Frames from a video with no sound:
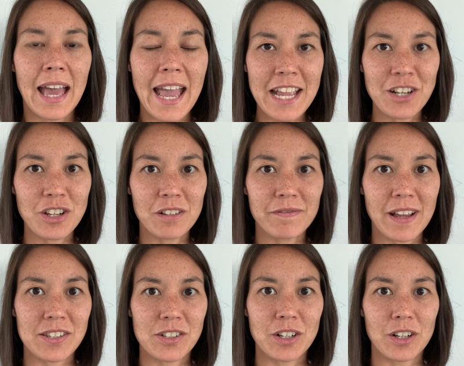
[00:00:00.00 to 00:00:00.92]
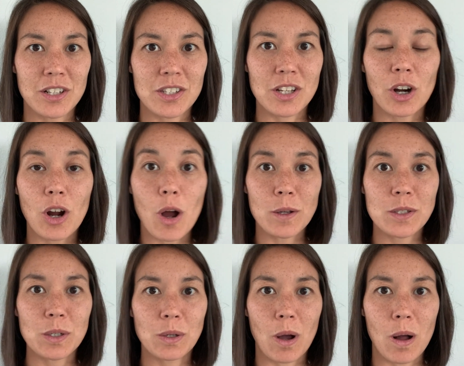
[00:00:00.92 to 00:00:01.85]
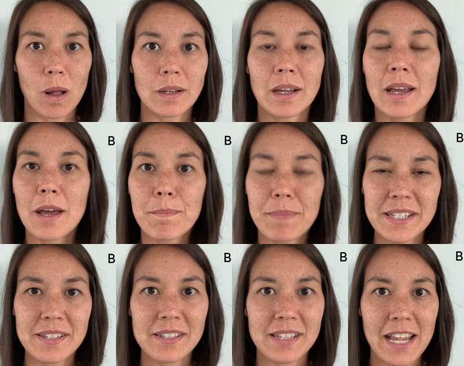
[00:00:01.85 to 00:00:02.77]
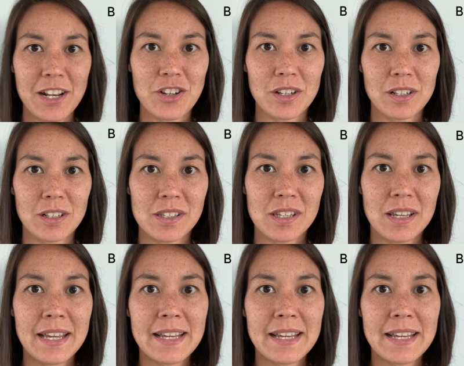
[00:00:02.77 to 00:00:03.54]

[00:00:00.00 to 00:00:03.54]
Angel investors are also called business angels,